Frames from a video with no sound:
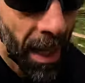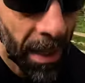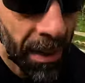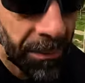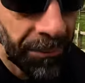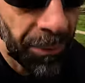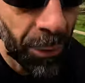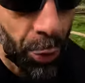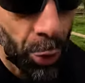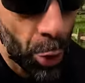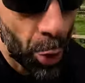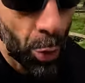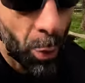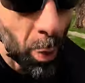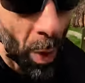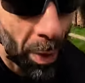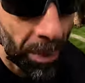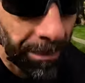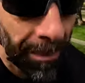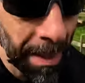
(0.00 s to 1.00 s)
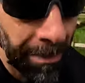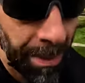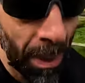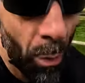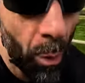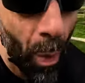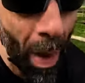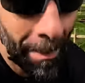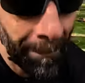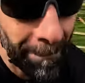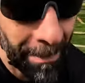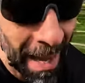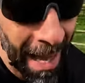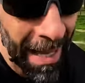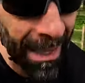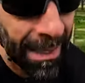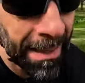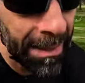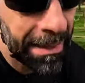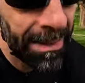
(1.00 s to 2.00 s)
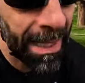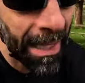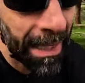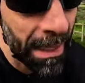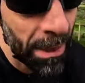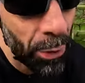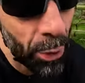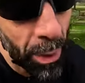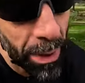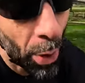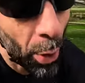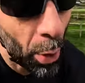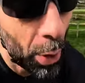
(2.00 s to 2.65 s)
and if you do want maybe one bike that can do it